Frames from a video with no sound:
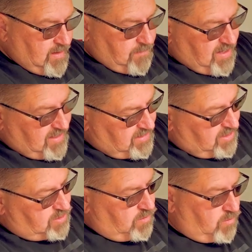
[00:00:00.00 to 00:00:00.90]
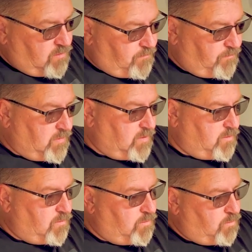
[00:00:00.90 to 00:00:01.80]
the biggest issue
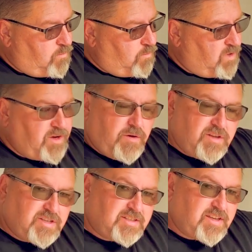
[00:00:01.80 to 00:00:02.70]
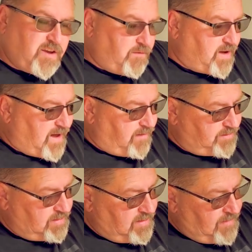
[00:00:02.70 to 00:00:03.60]
when you're adjusting your
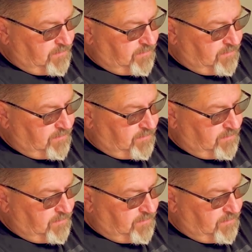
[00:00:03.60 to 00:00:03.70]
valves